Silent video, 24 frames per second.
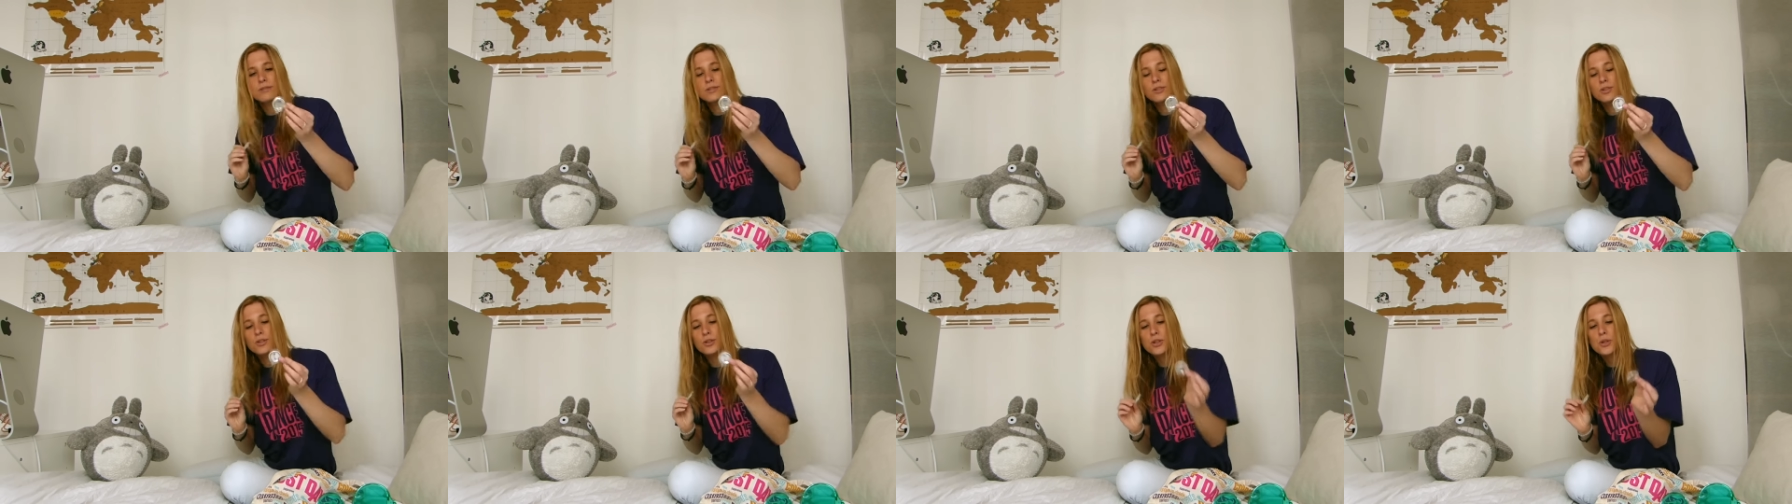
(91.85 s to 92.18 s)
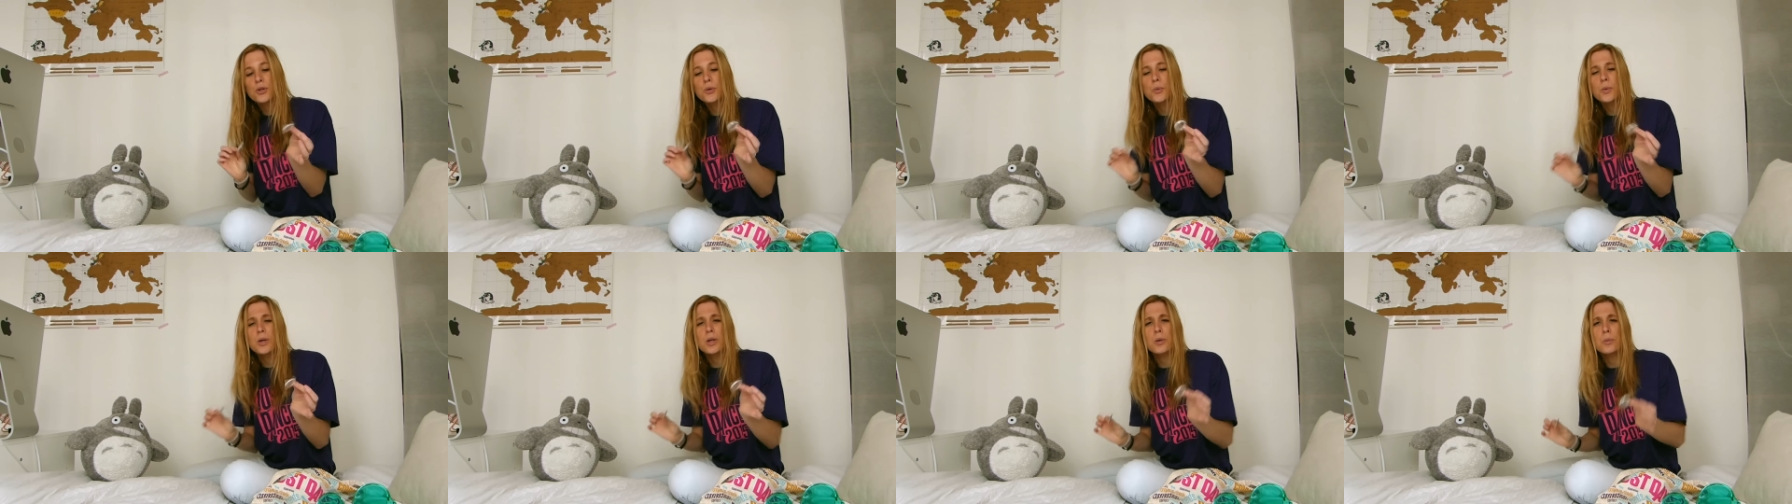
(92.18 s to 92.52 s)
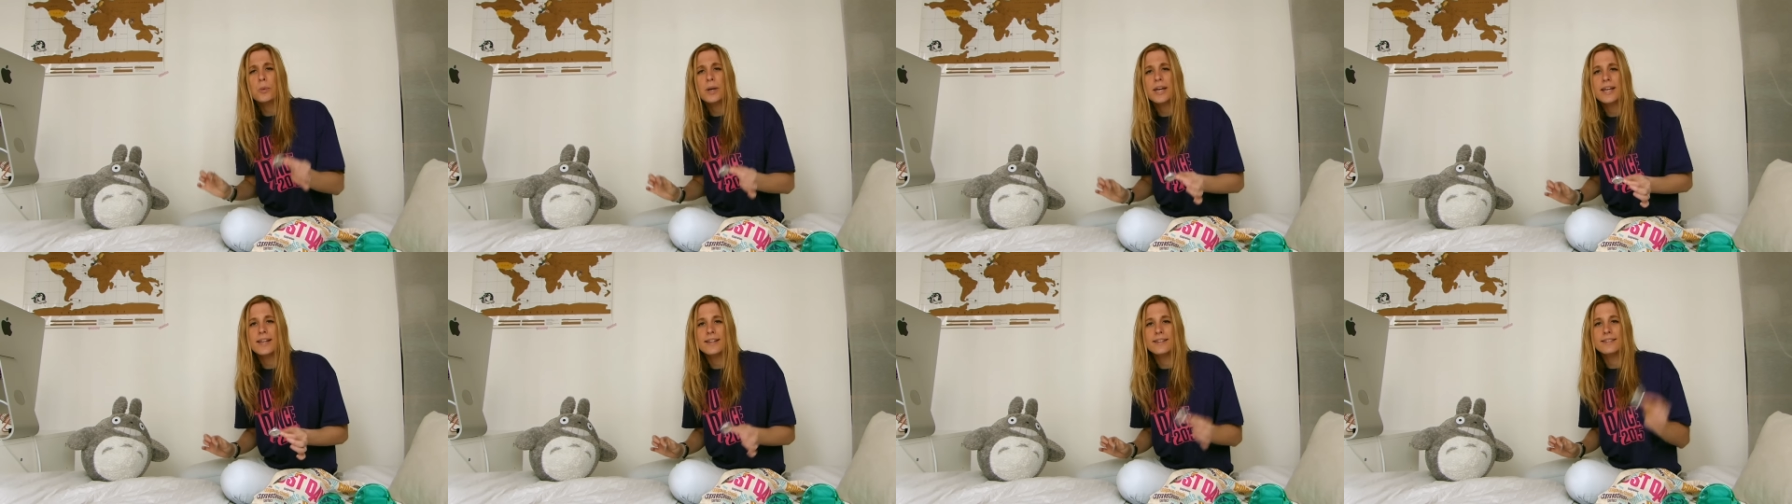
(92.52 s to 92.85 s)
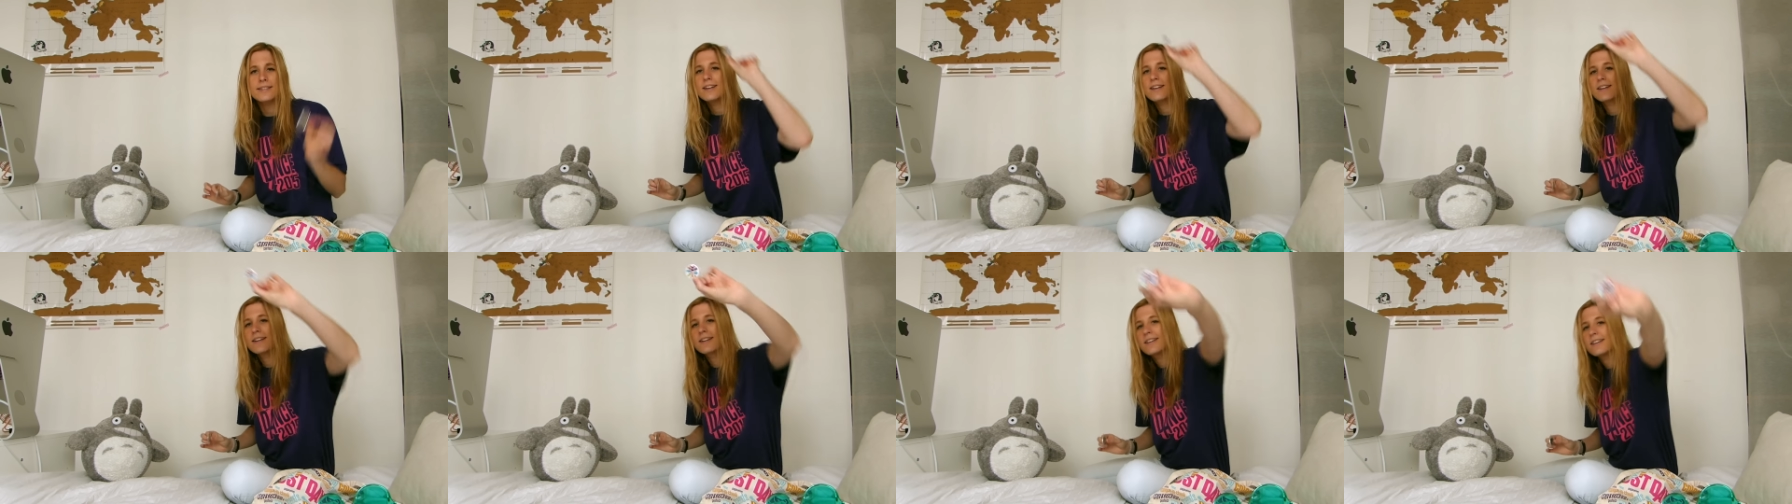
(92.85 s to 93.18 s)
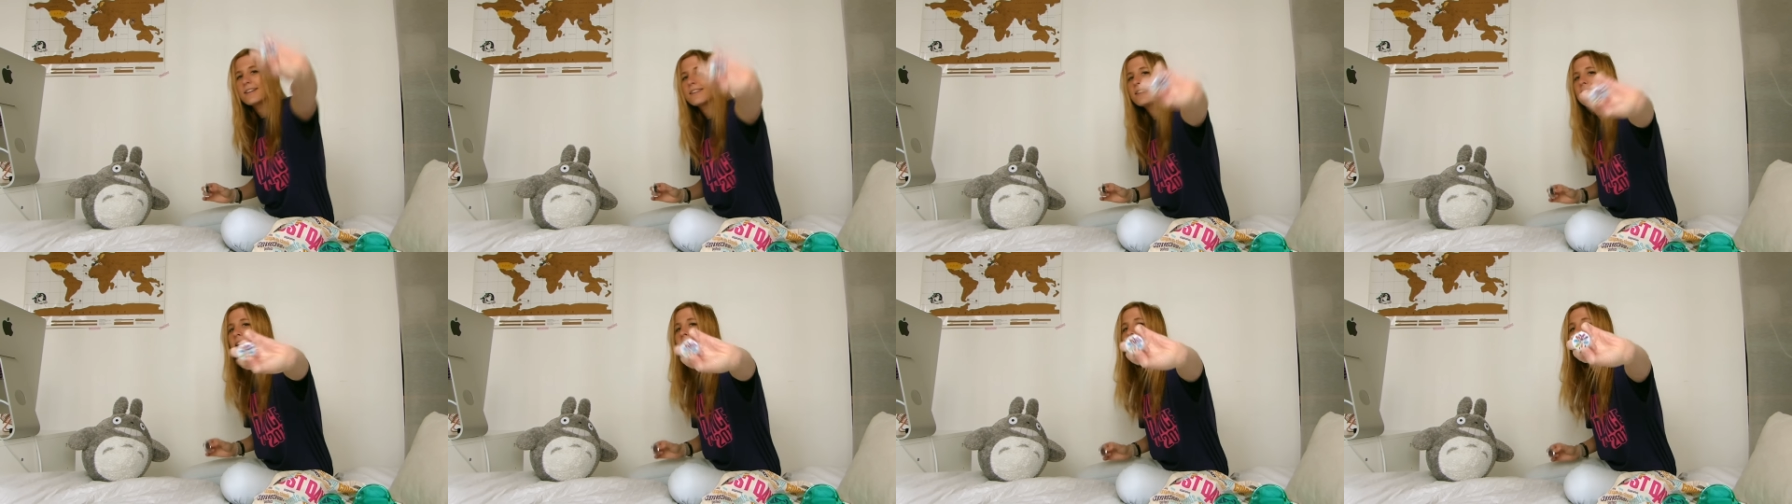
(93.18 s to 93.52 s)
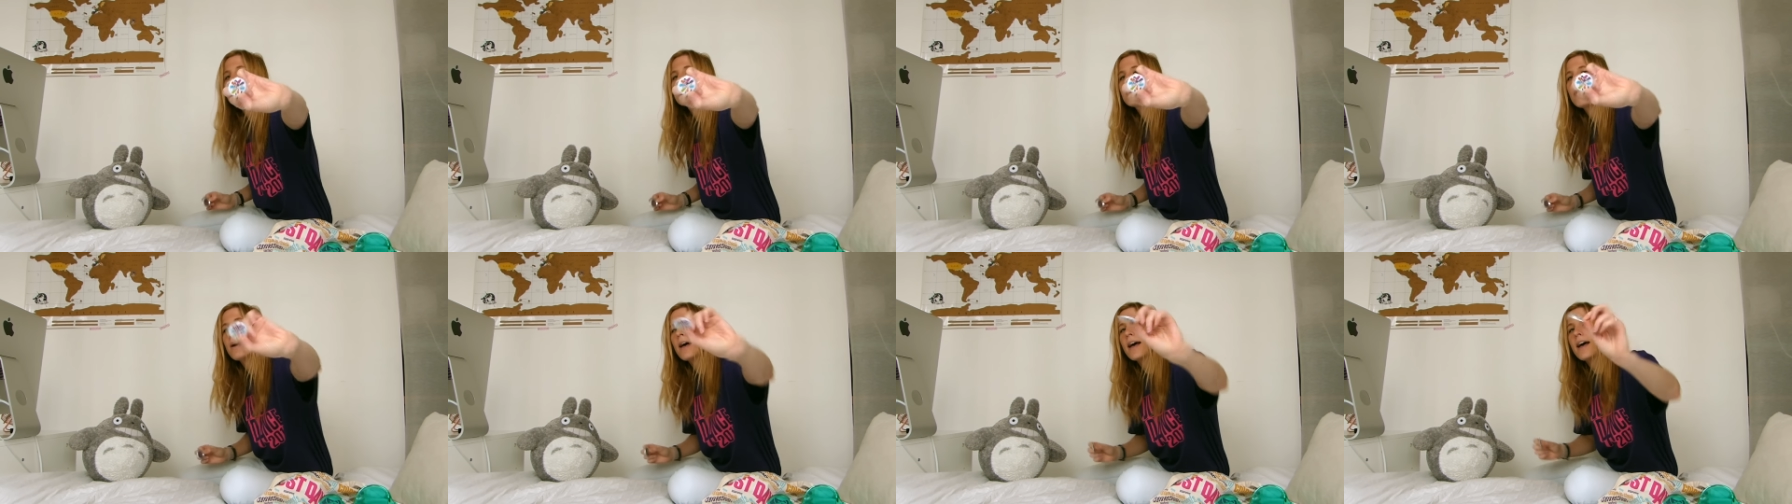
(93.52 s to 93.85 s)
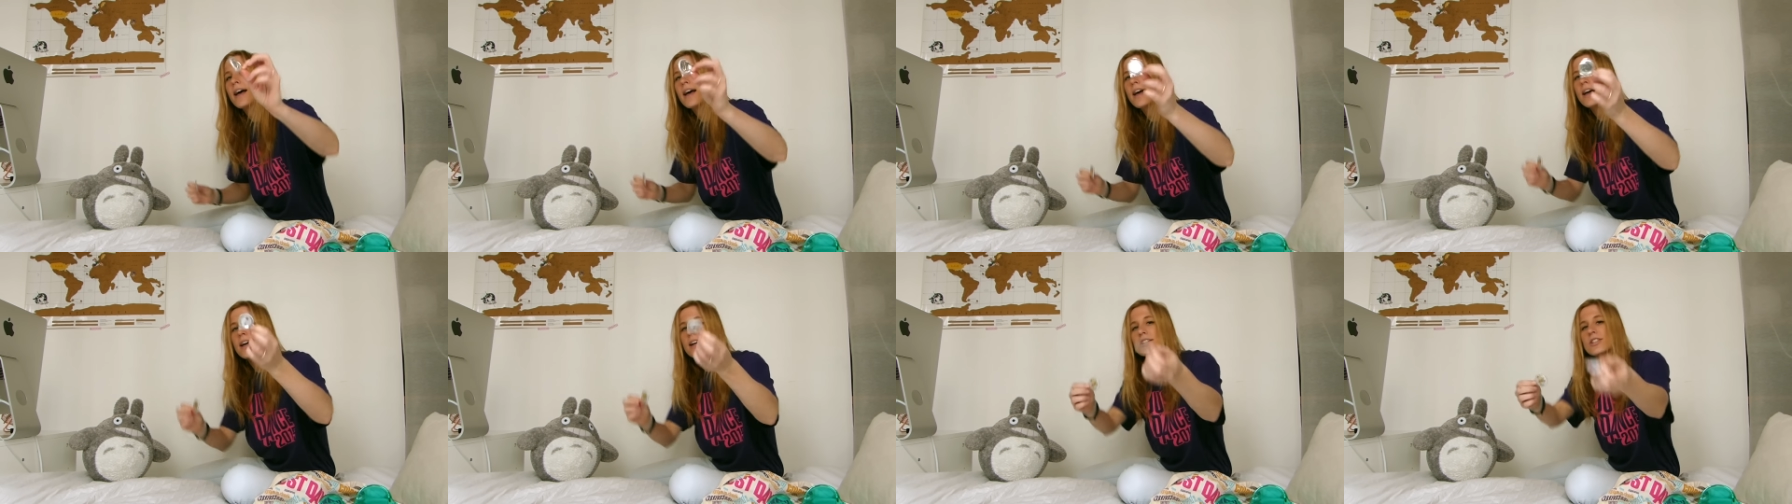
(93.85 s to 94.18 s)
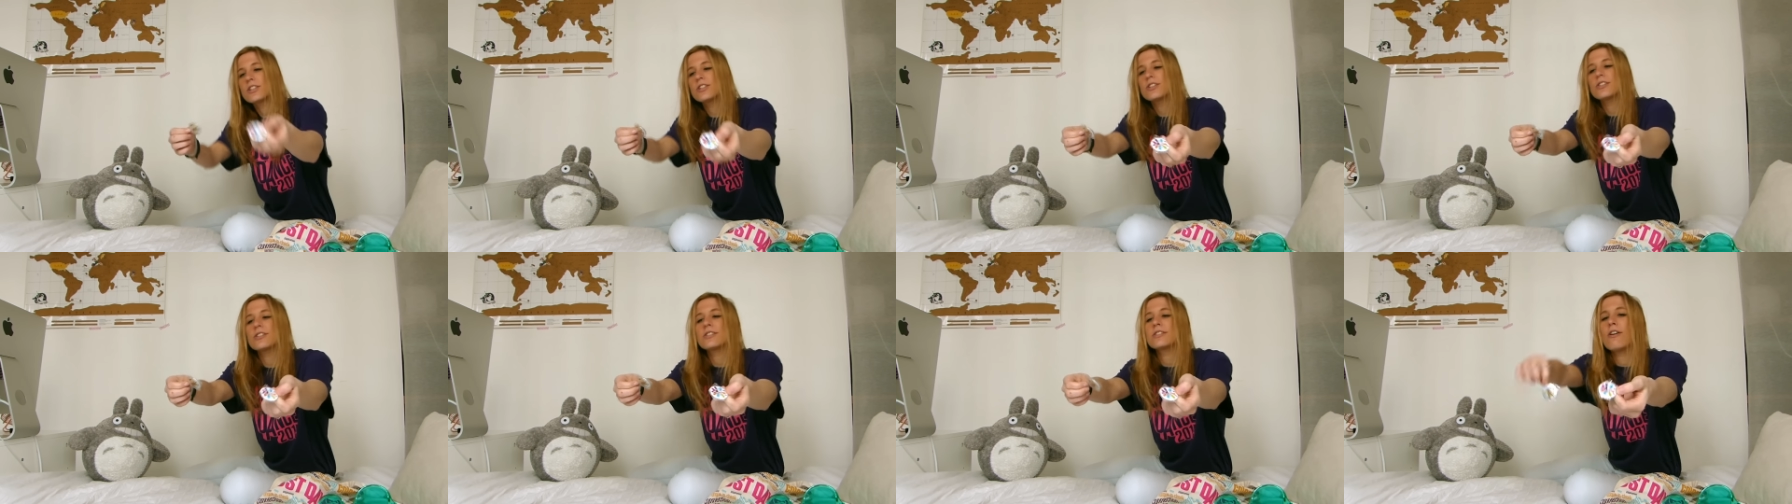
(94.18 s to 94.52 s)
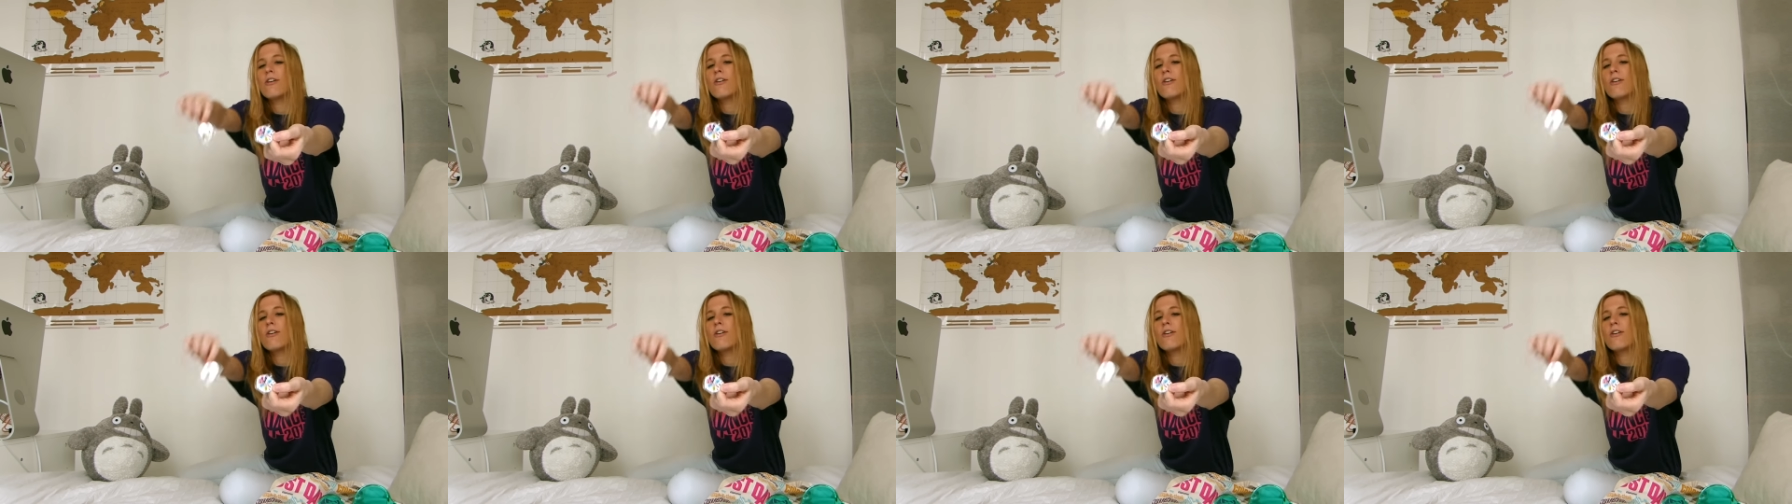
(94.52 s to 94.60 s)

You will win this badge,